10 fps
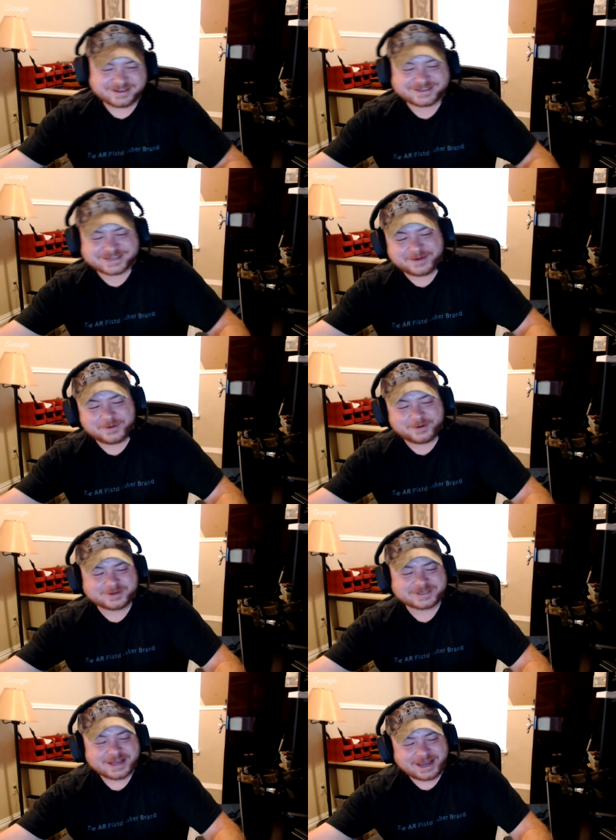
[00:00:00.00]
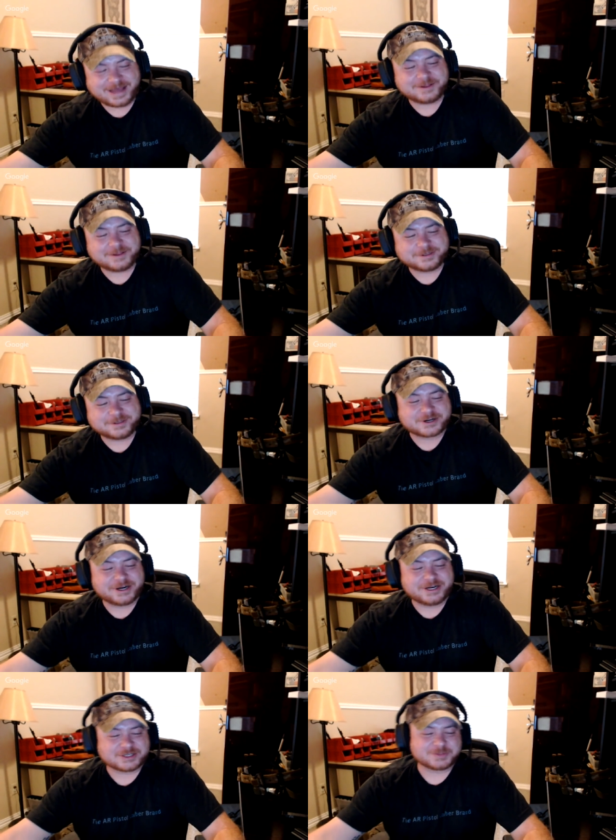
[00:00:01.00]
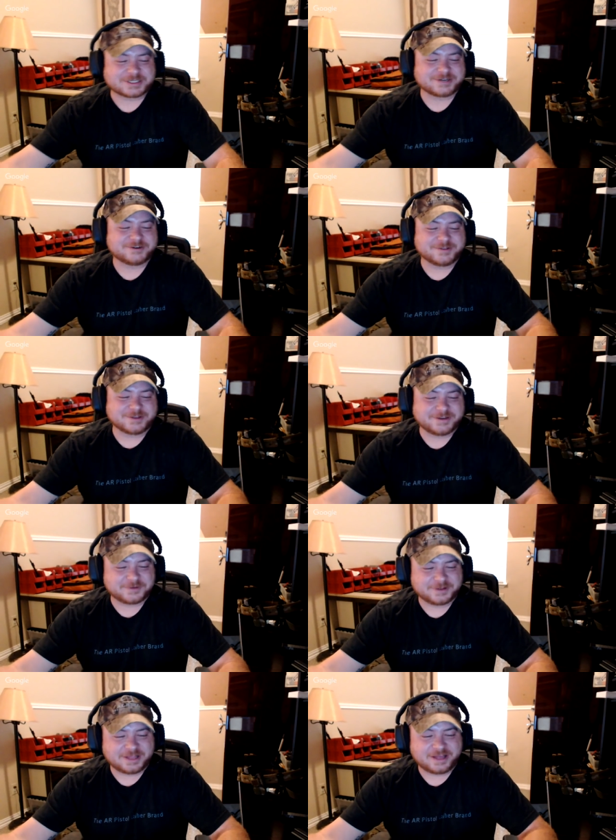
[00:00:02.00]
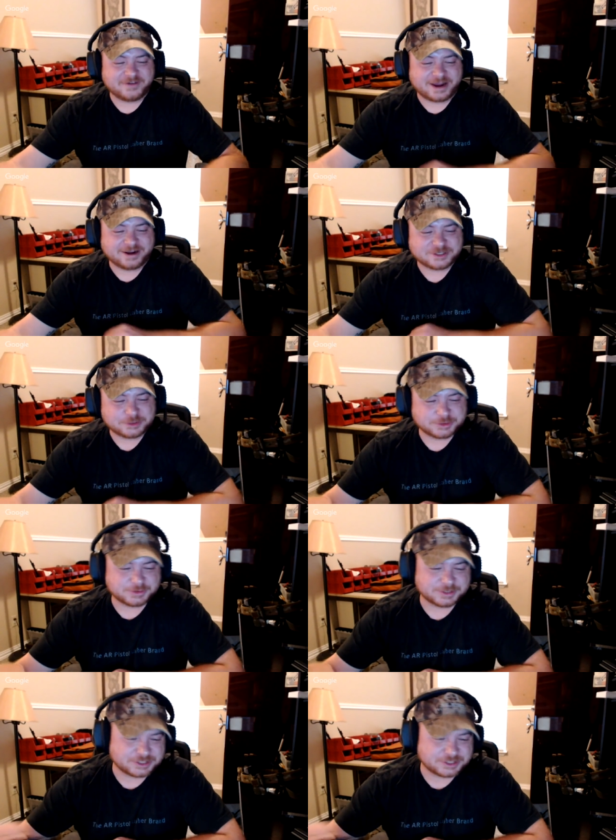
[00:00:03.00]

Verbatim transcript: His comment was at Lola Strange, I'm single and looking for love. How did you do it?